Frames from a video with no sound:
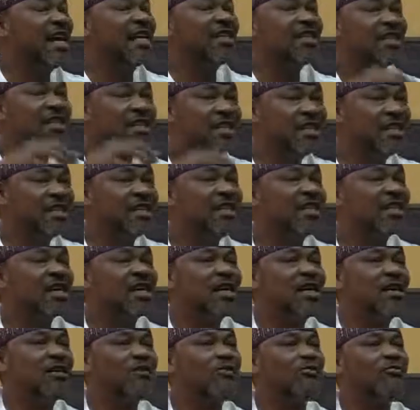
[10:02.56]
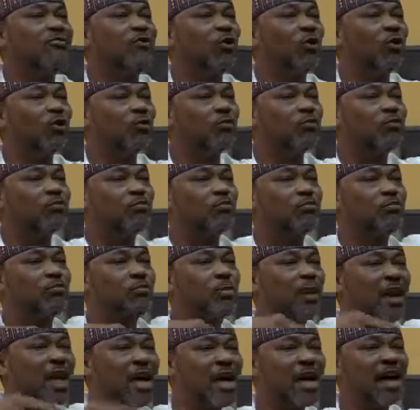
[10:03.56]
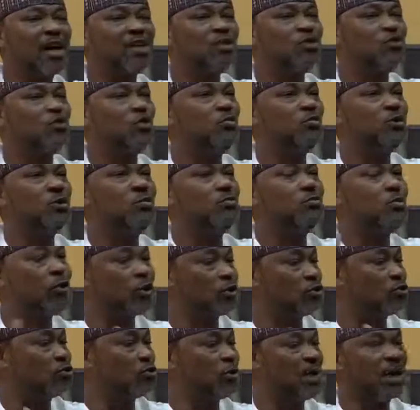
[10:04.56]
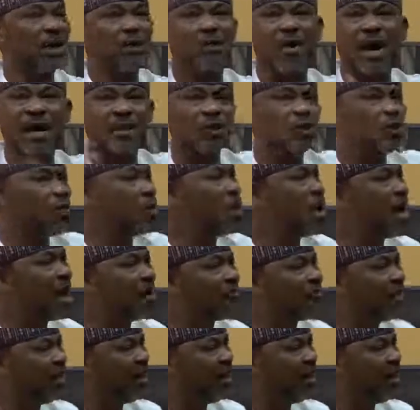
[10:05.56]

is need for players to be brought together. Why do we have